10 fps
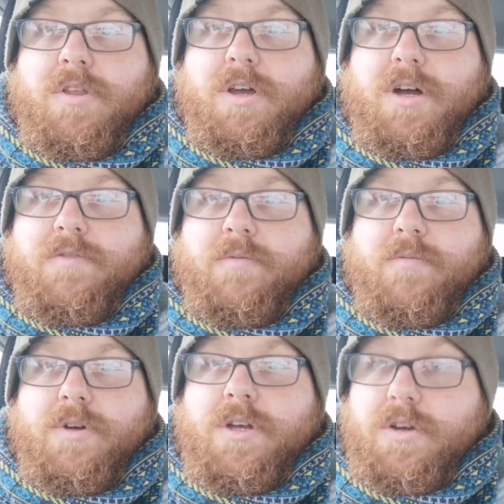half up from
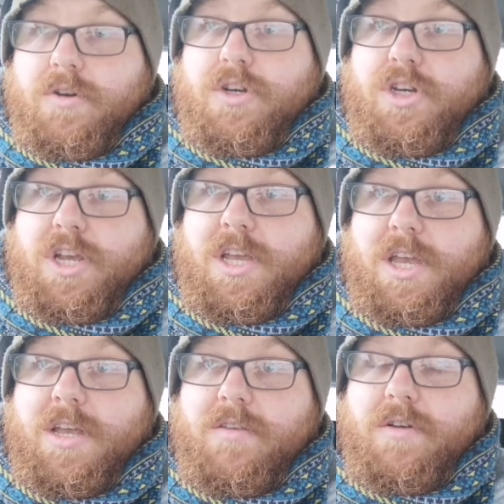work, because she
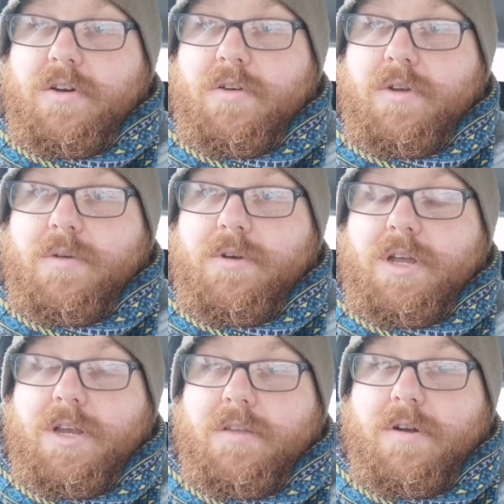is currently
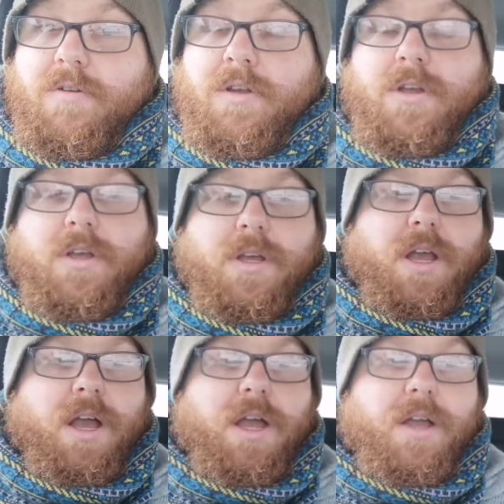working down the road,
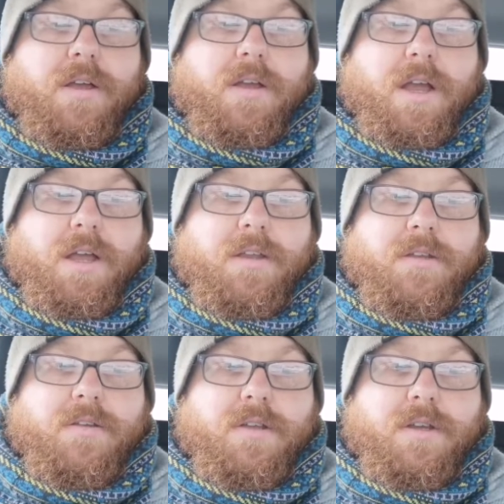
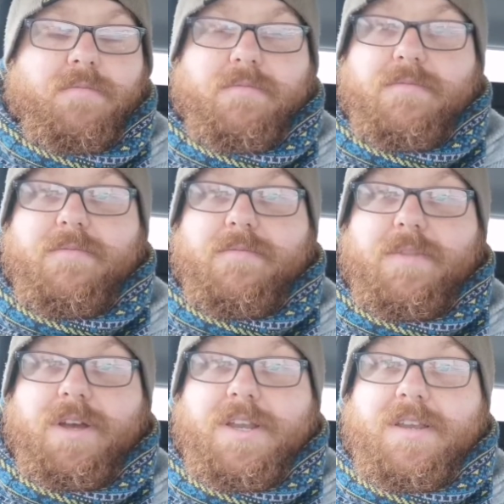and
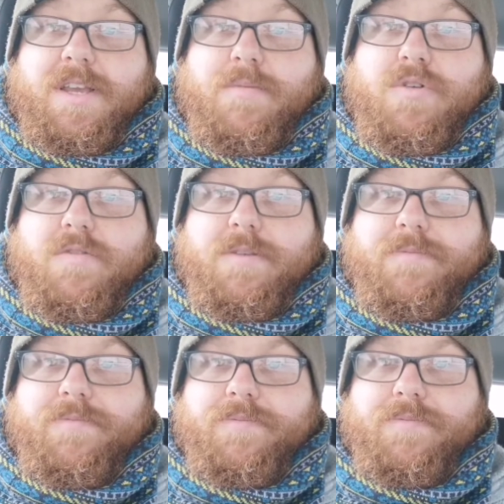I need to get moving.
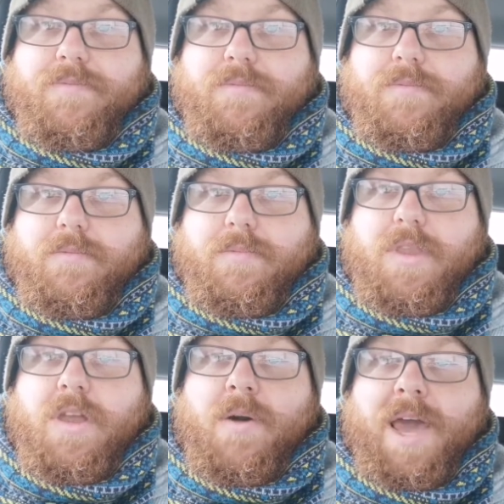
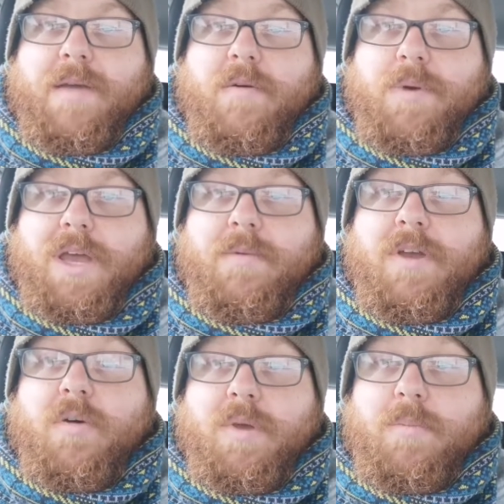Oh, AM or PM?
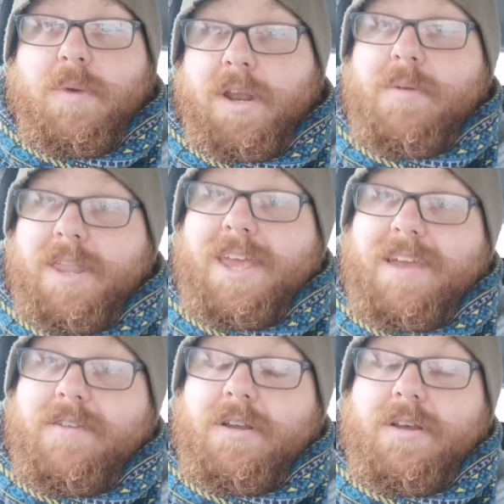It'll be in the
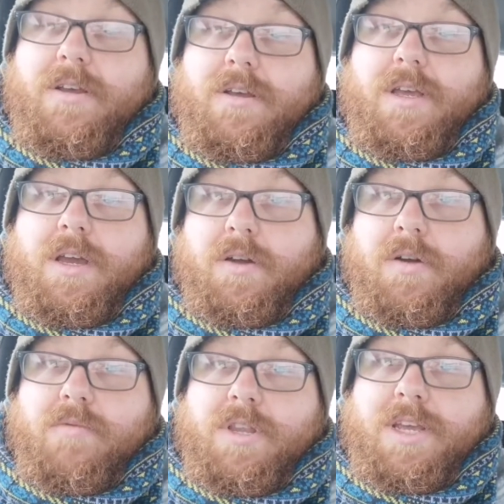evening. Yeah,
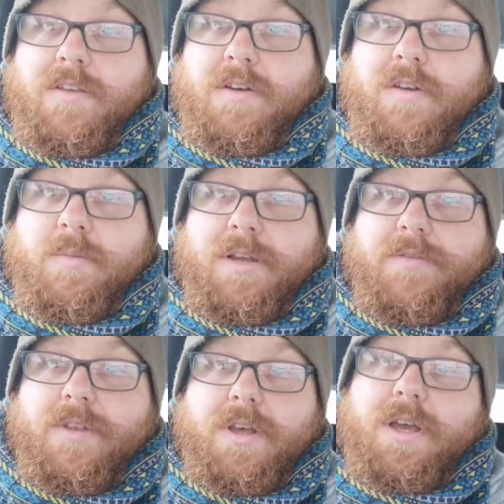when the kids have gone to bed,
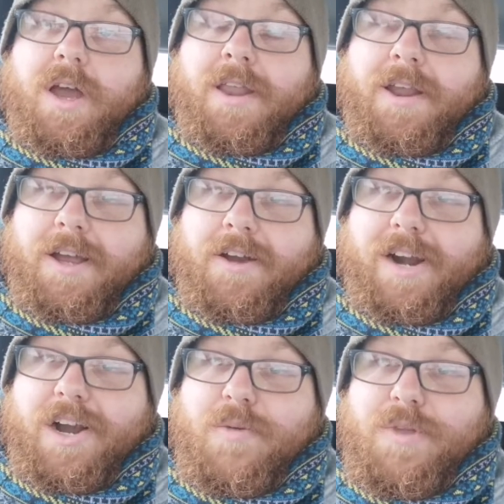and I can
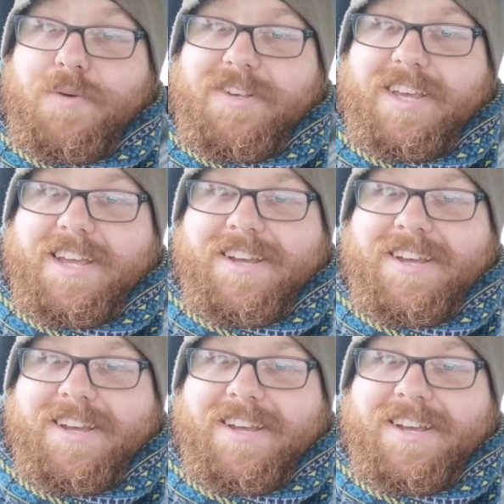crack open the whiskey.